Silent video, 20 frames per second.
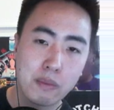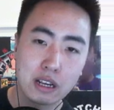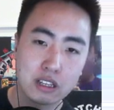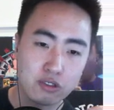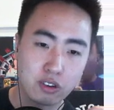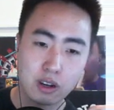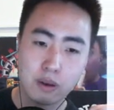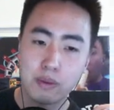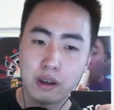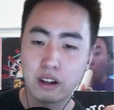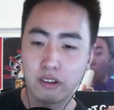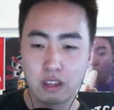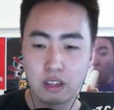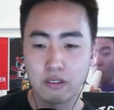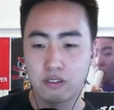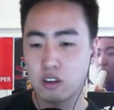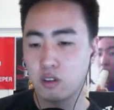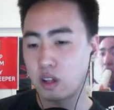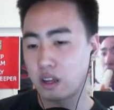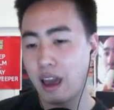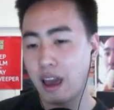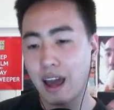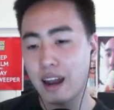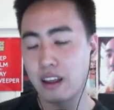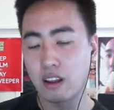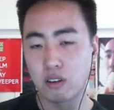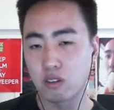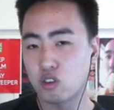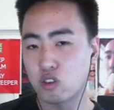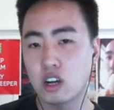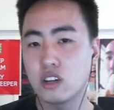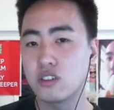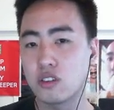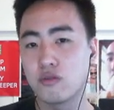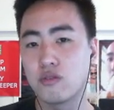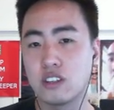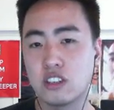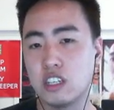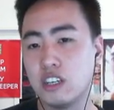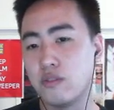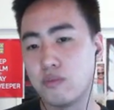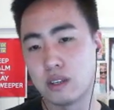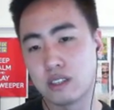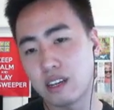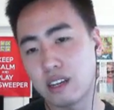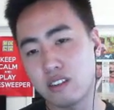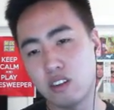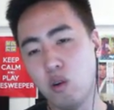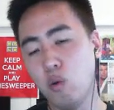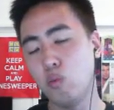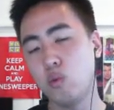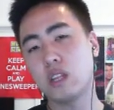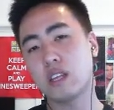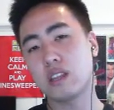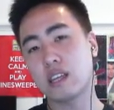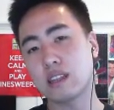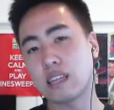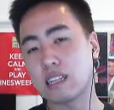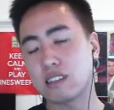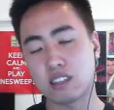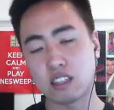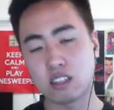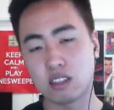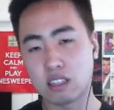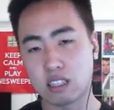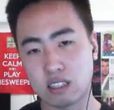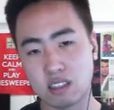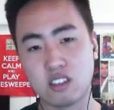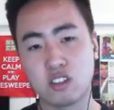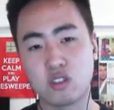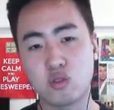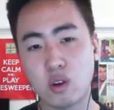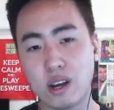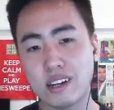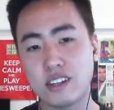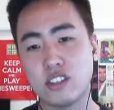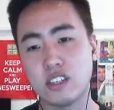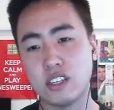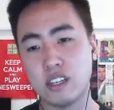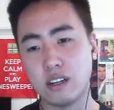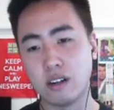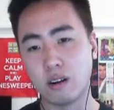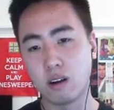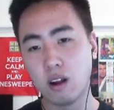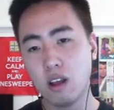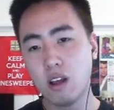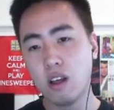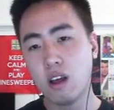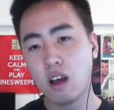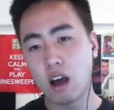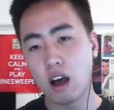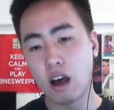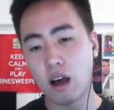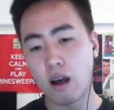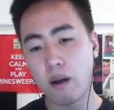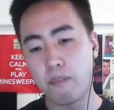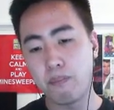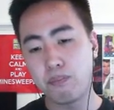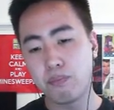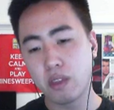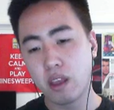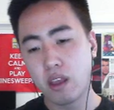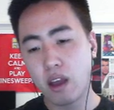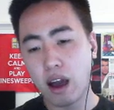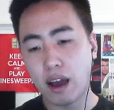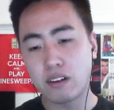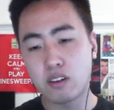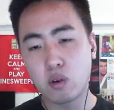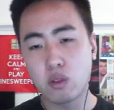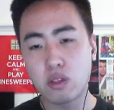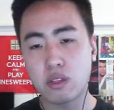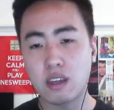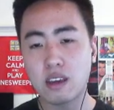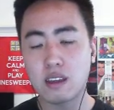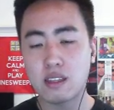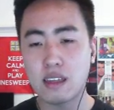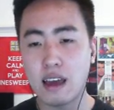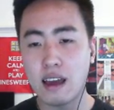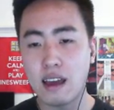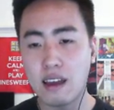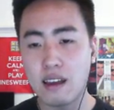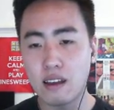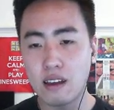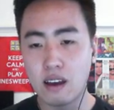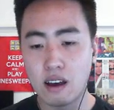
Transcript: for competitive TF2, like adding tons of achievements. I don't really think that's the strategy here. I don't think that,